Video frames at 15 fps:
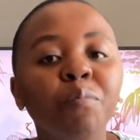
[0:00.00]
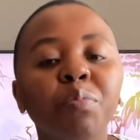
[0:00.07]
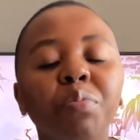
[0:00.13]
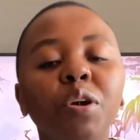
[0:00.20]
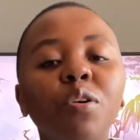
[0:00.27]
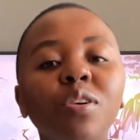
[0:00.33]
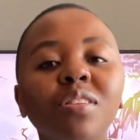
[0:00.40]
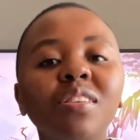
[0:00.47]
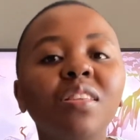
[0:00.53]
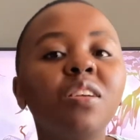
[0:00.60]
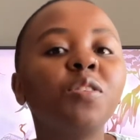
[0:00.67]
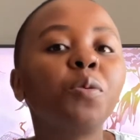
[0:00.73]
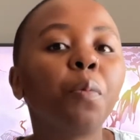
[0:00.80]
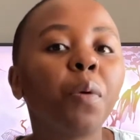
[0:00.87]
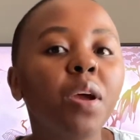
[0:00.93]
Because
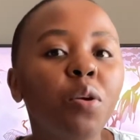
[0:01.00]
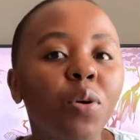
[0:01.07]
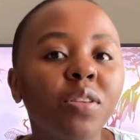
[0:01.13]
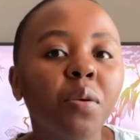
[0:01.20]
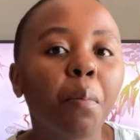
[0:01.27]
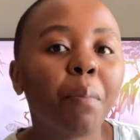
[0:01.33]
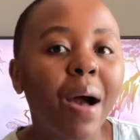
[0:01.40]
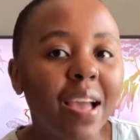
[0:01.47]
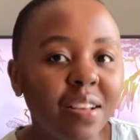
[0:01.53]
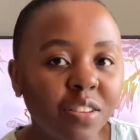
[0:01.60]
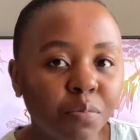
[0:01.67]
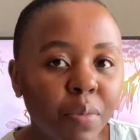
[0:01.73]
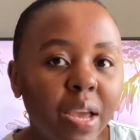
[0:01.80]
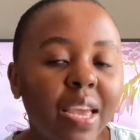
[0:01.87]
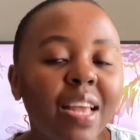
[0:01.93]
it was a buyer's
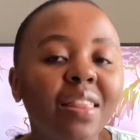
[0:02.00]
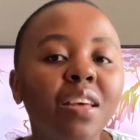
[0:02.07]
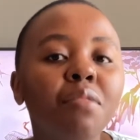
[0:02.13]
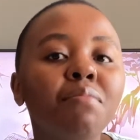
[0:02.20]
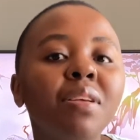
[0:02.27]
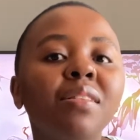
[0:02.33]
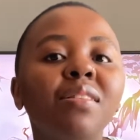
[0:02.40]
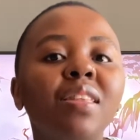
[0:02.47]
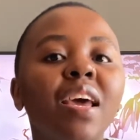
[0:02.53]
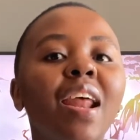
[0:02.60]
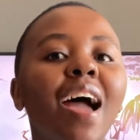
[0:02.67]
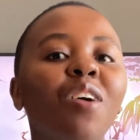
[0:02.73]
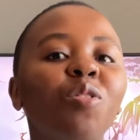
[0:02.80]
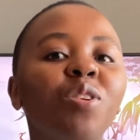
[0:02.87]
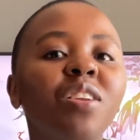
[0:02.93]
market, that means that
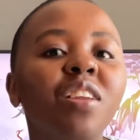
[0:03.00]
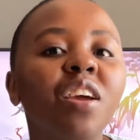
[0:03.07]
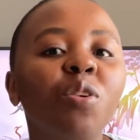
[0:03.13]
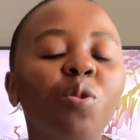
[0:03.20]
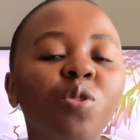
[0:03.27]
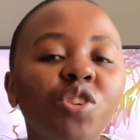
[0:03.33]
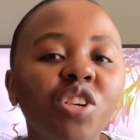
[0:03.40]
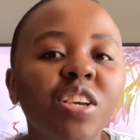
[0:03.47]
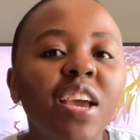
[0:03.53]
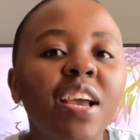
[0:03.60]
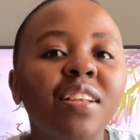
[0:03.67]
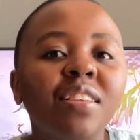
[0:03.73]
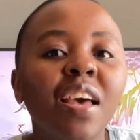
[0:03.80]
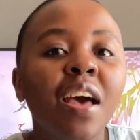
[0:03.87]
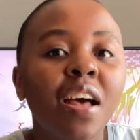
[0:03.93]
I could
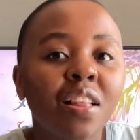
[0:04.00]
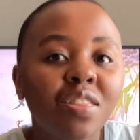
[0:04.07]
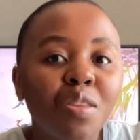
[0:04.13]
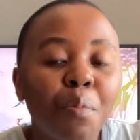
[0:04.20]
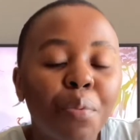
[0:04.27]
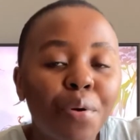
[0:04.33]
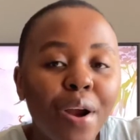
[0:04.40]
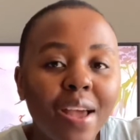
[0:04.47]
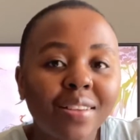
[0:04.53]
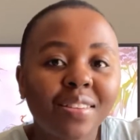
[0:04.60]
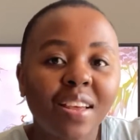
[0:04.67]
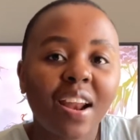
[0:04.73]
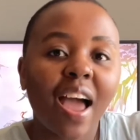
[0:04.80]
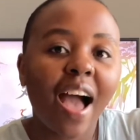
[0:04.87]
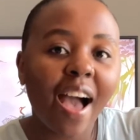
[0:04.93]
negotiate the price
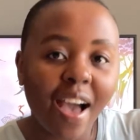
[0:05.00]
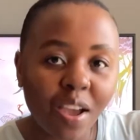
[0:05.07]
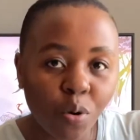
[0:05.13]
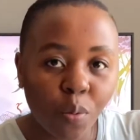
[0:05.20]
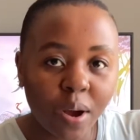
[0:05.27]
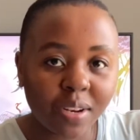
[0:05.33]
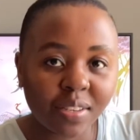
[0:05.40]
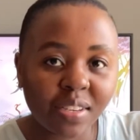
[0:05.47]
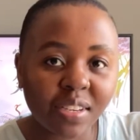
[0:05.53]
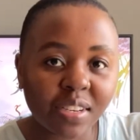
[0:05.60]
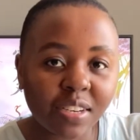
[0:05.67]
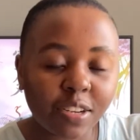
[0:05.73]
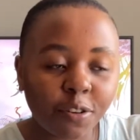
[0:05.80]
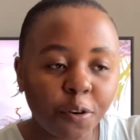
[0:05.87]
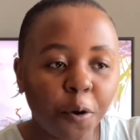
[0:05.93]
that I
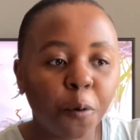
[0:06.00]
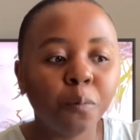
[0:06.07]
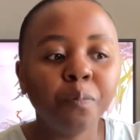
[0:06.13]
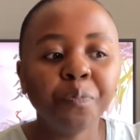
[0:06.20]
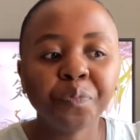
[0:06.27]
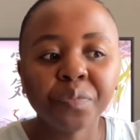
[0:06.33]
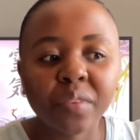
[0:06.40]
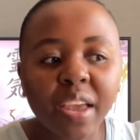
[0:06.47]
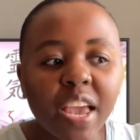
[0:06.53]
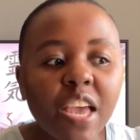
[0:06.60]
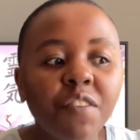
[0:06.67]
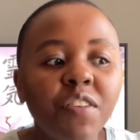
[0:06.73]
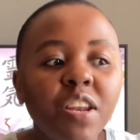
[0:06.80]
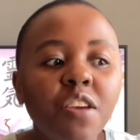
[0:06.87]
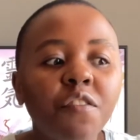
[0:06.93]
wanted, you know,
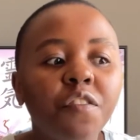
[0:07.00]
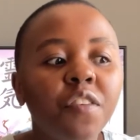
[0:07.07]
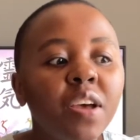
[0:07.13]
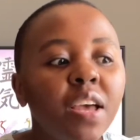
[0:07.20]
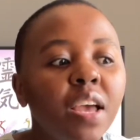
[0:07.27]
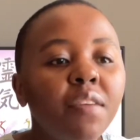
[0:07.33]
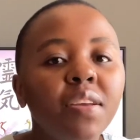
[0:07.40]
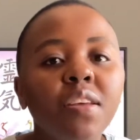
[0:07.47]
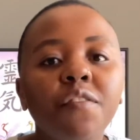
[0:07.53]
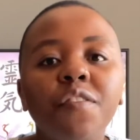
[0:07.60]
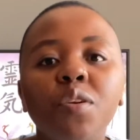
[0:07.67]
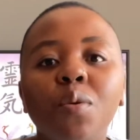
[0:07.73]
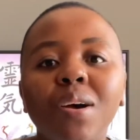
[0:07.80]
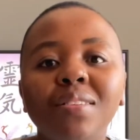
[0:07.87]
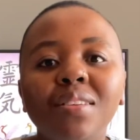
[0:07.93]
even if
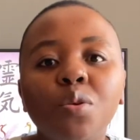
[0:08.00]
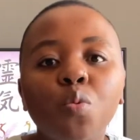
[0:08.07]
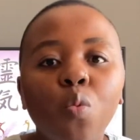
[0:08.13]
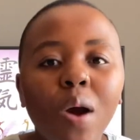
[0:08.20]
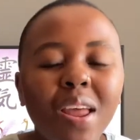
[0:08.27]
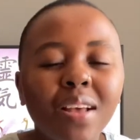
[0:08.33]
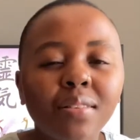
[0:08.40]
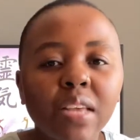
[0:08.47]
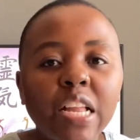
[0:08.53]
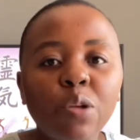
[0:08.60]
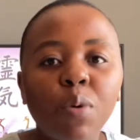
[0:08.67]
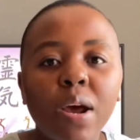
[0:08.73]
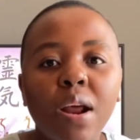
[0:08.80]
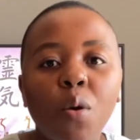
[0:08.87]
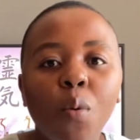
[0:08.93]
it wasn't exactly
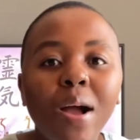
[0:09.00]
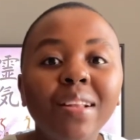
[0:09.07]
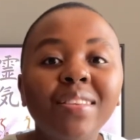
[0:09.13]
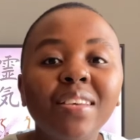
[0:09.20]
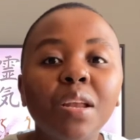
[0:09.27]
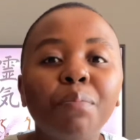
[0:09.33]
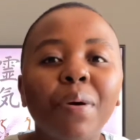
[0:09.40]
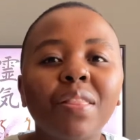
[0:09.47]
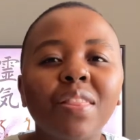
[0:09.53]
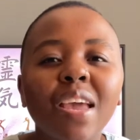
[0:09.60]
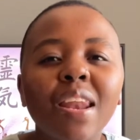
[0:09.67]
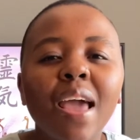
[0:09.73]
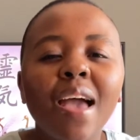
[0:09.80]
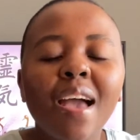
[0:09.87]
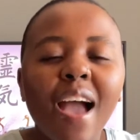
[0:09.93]
what I wanted, but
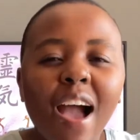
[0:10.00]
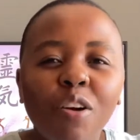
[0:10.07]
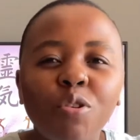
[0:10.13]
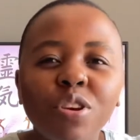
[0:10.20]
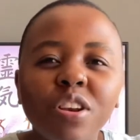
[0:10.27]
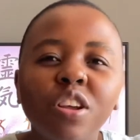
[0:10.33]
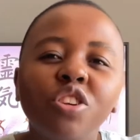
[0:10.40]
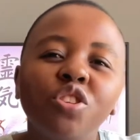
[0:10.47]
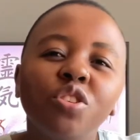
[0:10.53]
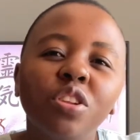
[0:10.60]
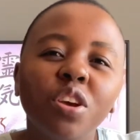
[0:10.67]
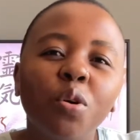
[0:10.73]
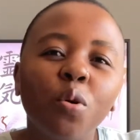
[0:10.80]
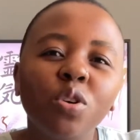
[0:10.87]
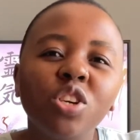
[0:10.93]
then I could
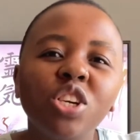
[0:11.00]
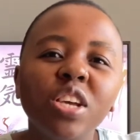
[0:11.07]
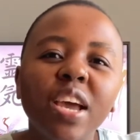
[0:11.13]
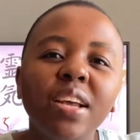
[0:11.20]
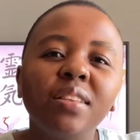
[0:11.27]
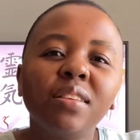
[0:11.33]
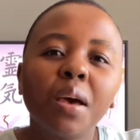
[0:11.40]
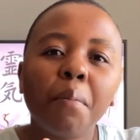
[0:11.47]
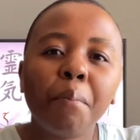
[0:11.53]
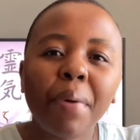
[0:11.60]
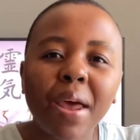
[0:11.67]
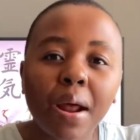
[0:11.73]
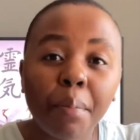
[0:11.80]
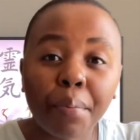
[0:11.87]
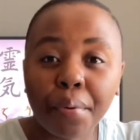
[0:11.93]
negotiate a
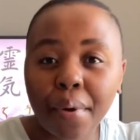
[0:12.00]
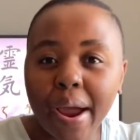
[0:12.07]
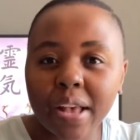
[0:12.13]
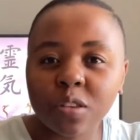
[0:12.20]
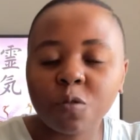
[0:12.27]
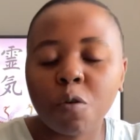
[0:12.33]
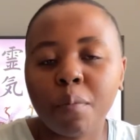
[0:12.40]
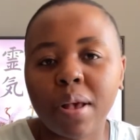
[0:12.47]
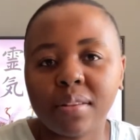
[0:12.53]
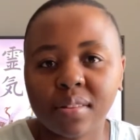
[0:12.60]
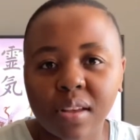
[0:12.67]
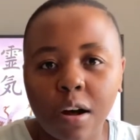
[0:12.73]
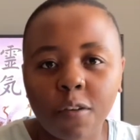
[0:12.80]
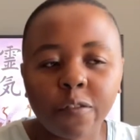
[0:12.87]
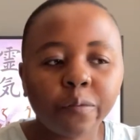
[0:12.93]
better price for
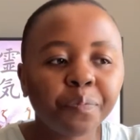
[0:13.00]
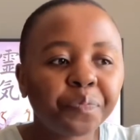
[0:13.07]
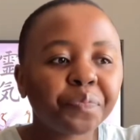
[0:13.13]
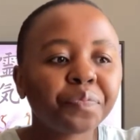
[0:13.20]
myself.